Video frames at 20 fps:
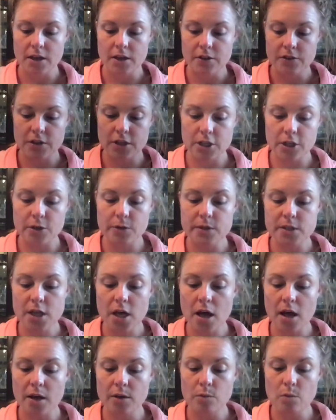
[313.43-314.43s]
The
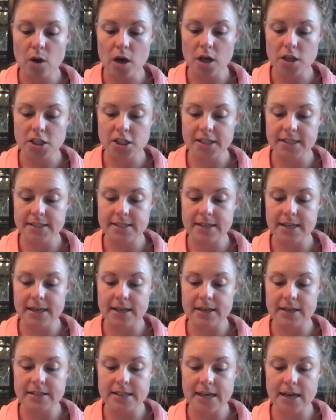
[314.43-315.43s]
Utah and
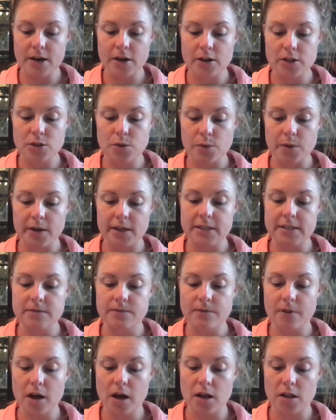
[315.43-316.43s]
Washington territories
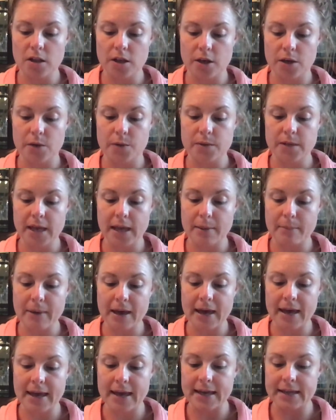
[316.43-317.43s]
followed, and
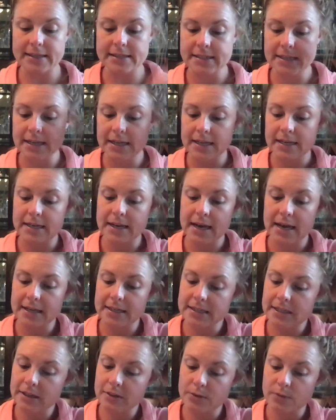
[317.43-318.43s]
by
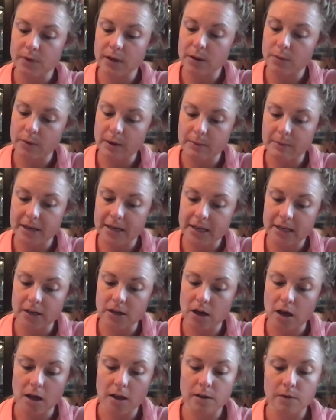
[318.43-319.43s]
1893, women in
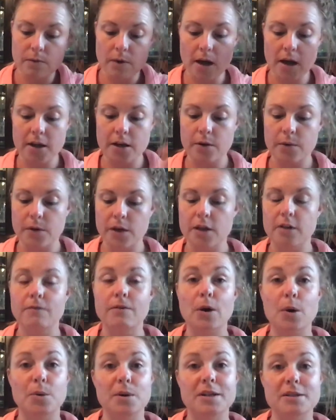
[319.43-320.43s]
Colorado could
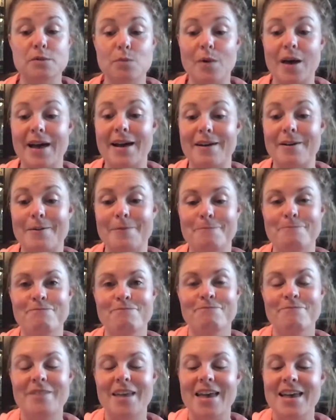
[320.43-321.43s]
vote as well.
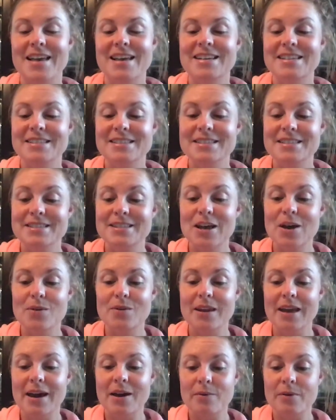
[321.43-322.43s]
So
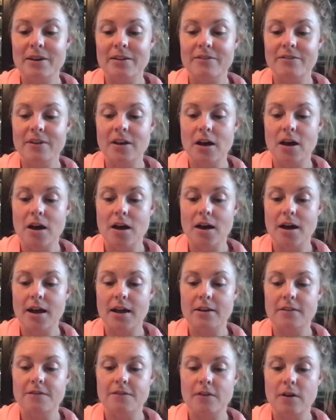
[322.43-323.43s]
now we've
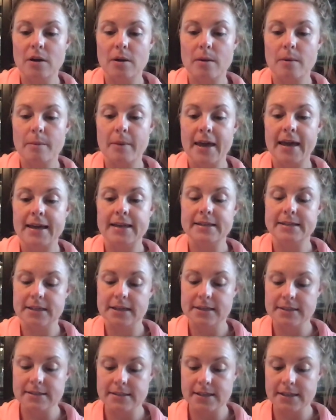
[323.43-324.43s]
got from
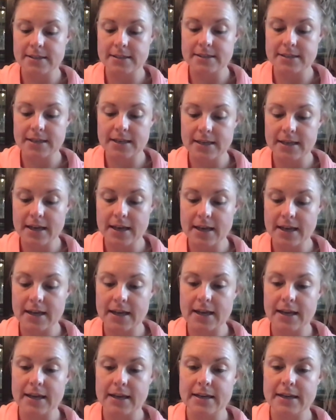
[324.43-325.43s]

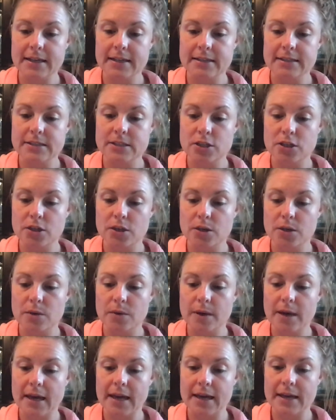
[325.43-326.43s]
1869 to
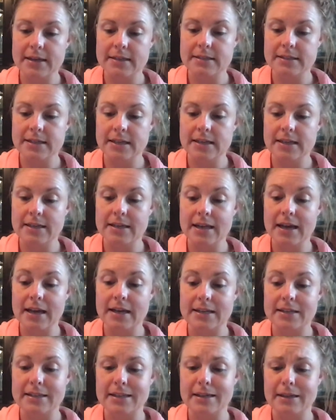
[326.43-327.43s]

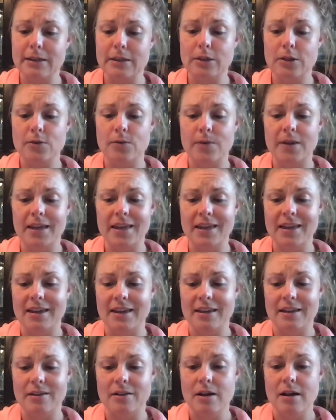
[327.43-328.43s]

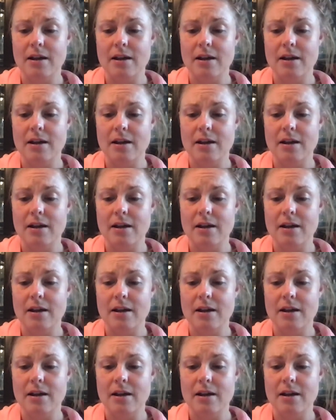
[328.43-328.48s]
1893.